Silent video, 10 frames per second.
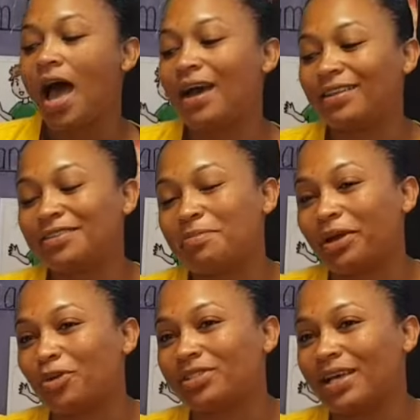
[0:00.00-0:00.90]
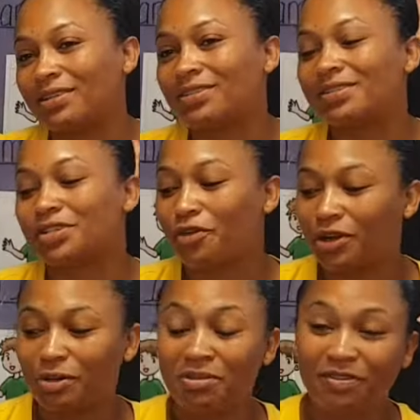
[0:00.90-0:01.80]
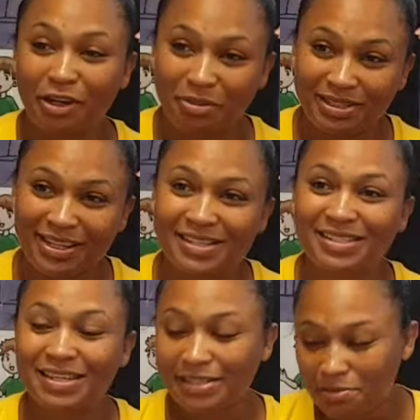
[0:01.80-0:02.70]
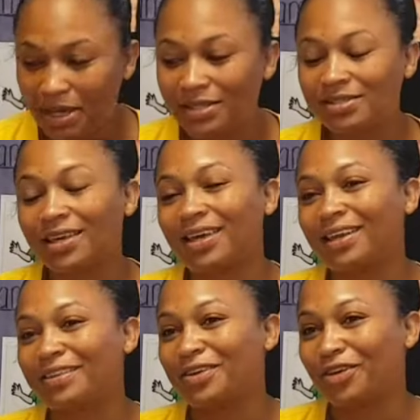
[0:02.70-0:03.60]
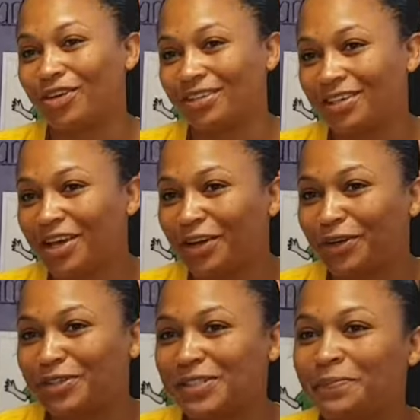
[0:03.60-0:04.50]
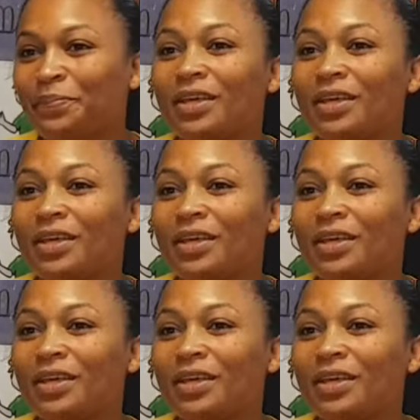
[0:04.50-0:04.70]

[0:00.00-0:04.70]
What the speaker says: and my course title is Curriculum Development and Assessment in the Early Years.